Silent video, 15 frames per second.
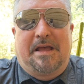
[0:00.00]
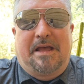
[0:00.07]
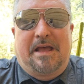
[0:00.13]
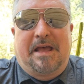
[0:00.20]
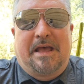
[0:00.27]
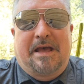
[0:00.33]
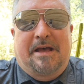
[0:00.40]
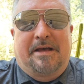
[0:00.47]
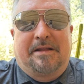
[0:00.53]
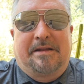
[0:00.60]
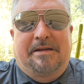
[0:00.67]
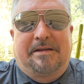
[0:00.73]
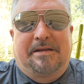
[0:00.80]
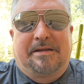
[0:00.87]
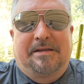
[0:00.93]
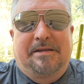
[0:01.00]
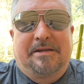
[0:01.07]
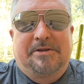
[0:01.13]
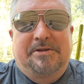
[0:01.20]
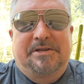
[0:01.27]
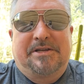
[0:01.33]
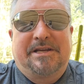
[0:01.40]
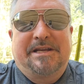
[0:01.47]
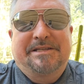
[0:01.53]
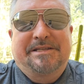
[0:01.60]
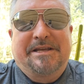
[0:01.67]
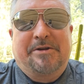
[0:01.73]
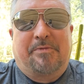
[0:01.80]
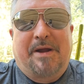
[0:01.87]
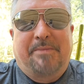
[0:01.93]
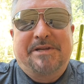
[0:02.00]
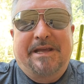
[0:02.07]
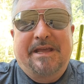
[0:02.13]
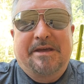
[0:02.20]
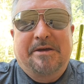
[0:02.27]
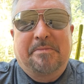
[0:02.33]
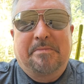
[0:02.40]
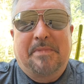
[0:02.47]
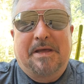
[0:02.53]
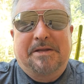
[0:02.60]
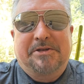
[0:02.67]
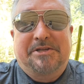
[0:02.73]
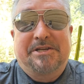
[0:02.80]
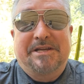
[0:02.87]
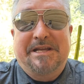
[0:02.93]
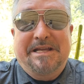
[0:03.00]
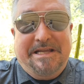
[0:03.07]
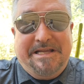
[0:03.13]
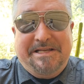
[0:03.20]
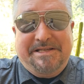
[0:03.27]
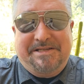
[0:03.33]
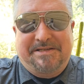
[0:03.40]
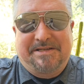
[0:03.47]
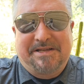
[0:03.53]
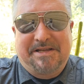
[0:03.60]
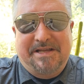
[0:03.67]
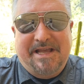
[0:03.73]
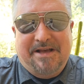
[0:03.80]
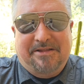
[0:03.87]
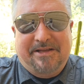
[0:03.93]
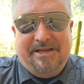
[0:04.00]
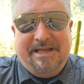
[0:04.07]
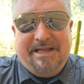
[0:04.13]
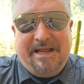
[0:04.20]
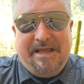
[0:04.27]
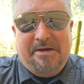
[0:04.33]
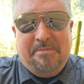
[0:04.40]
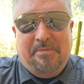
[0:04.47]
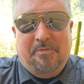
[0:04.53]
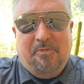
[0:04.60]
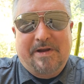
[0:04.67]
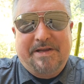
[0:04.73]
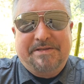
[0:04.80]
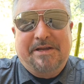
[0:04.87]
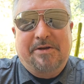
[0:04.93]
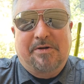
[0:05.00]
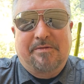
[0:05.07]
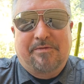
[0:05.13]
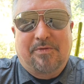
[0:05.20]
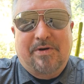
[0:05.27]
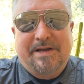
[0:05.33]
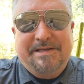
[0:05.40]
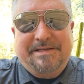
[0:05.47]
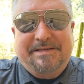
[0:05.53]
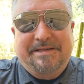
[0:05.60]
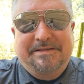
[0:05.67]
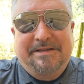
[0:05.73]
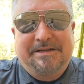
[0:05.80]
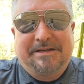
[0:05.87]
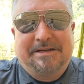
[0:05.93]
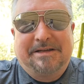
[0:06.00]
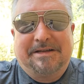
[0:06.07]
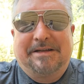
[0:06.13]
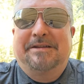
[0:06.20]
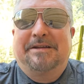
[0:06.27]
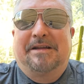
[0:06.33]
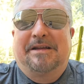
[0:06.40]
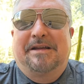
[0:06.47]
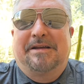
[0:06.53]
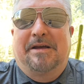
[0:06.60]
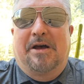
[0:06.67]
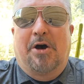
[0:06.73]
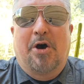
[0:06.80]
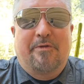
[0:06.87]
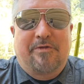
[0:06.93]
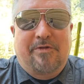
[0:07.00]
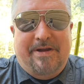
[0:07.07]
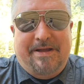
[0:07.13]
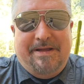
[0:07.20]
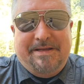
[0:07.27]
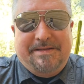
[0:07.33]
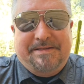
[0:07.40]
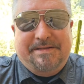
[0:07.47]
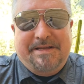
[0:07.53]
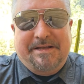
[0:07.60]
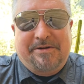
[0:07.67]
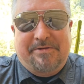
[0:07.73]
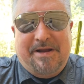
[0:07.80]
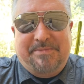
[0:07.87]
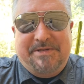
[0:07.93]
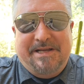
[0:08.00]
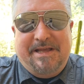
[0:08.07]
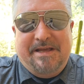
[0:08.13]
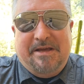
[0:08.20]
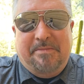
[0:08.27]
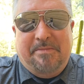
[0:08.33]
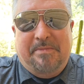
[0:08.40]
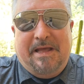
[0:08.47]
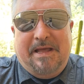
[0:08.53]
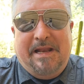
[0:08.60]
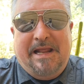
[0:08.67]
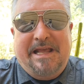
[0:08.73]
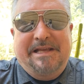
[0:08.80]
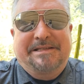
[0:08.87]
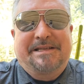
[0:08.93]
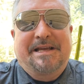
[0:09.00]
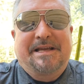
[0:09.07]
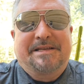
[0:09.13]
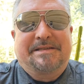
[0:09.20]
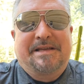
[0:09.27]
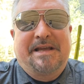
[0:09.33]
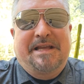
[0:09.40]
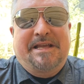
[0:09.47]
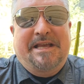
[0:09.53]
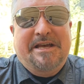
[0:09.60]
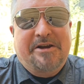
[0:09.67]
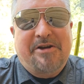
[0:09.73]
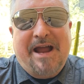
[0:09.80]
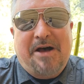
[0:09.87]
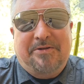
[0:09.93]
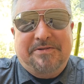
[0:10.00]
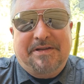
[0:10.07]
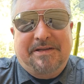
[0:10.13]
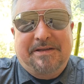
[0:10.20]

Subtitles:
And she's interrupting him, and she is yelling at him, raising her voice over his, interrupting him, and he says, get her out.